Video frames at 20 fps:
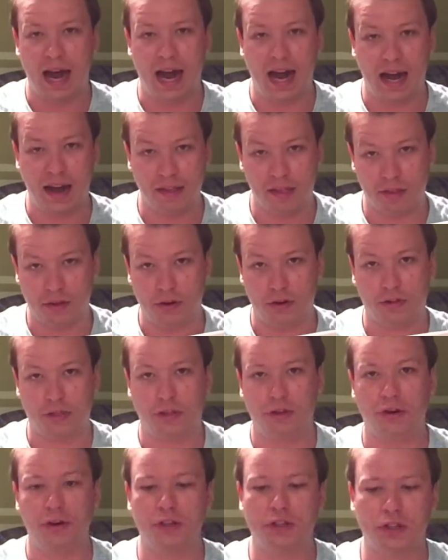as their
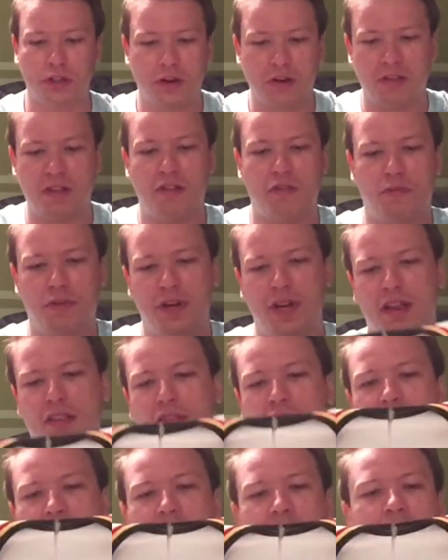third jerseys for
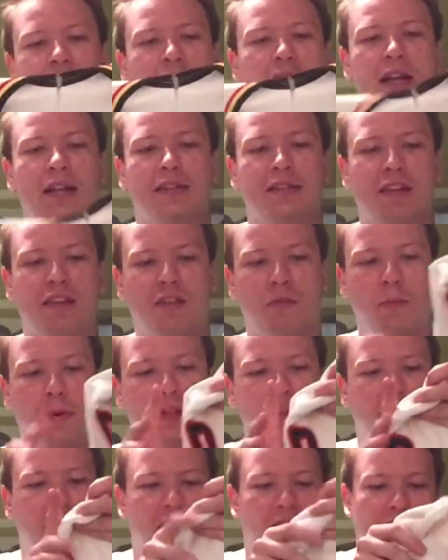this year. This
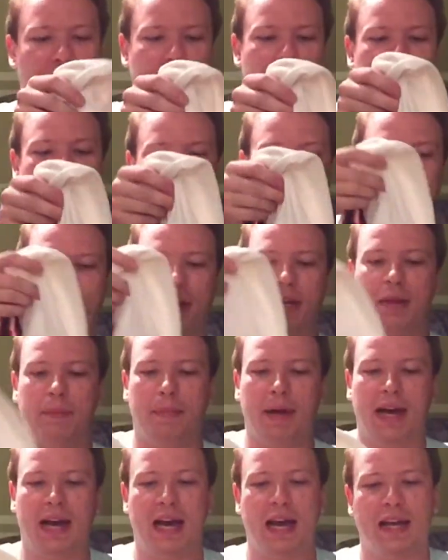one does have a name on the
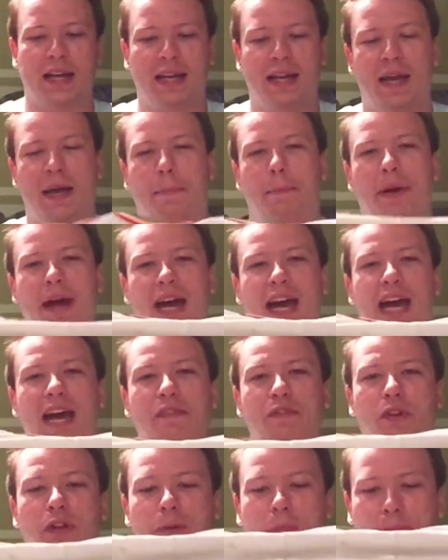back.
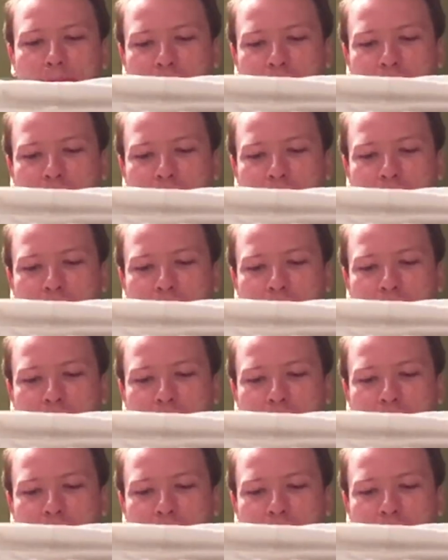Pavel